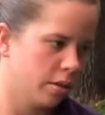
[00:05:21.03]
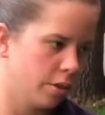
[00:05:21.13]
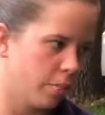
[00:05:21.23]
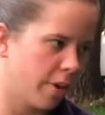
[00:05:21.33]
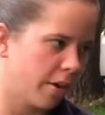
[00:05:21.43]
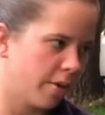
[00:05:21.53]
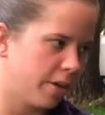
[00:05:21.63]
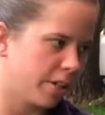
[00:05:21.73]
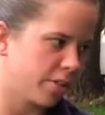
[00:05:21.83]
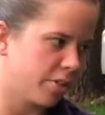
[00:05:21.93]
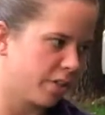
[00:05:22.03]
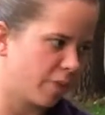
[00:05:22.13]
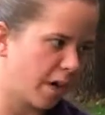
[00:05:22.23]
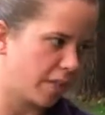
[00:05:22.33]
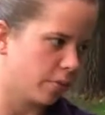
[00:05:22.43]
your battery as soon as
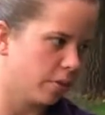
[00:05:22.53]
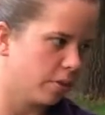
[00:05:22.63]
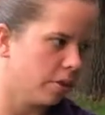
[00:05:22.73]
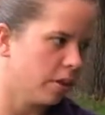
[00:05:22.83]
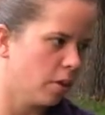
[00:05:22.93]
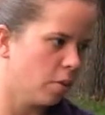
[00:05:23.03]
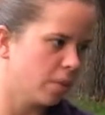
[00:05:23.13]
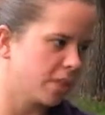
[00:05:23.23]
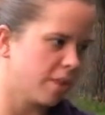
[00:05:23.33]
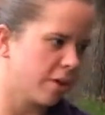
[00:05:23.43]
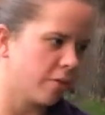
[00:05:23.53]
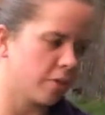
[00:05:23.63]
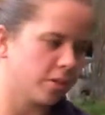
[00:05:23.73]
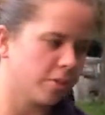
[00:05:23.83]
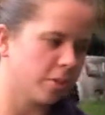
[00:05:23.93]
practical. Once the battery
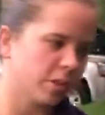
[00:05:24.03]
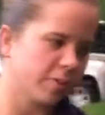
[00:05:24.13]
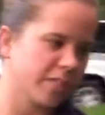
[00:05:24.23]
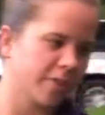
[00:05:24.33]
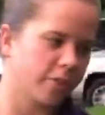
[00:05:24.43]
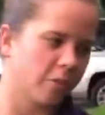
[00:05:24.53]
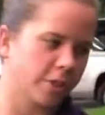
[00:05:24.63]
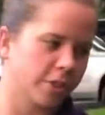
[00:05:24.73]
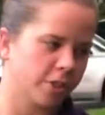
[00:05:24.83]
falls below a specific voltage,